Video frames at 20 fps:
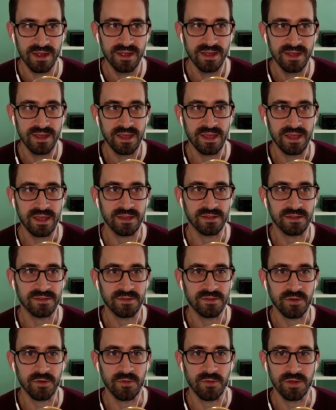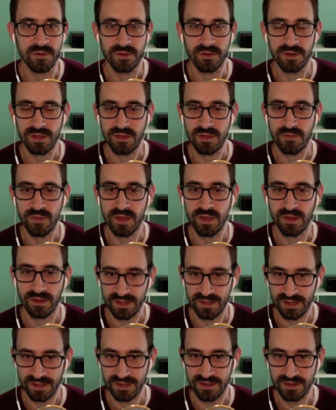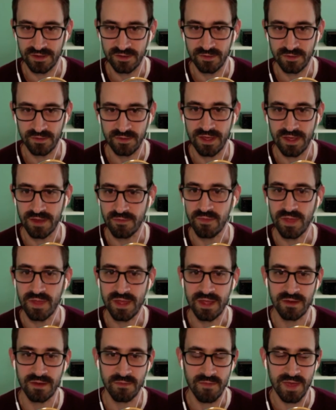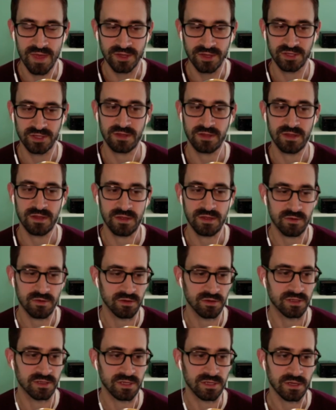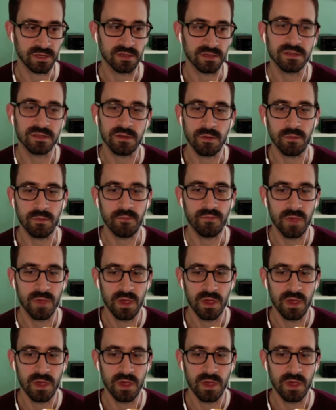And so we were emailing, and you had made mention that you were seeing some